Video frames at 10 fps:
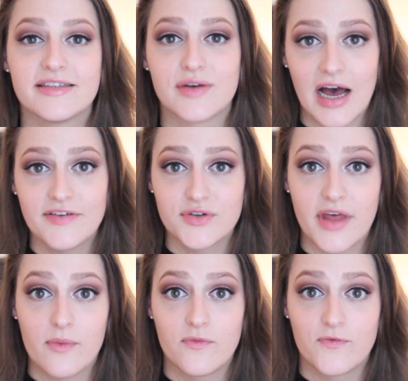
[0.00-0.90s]
So after
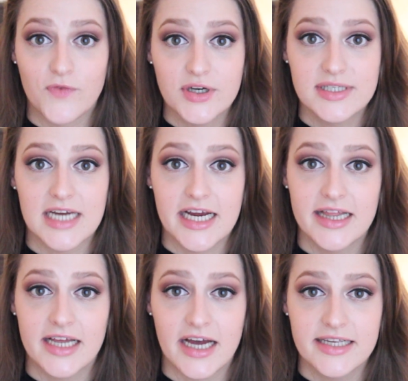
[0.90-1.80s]
that first night
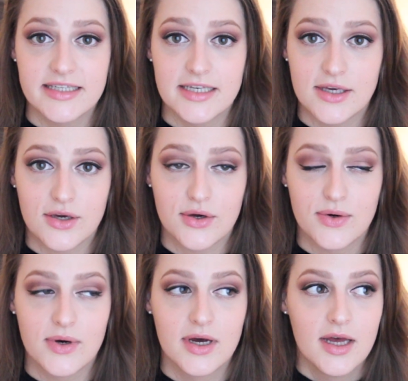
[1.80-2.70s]
in the
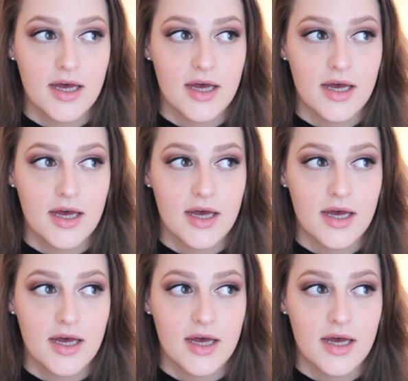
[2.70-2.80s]
ICU,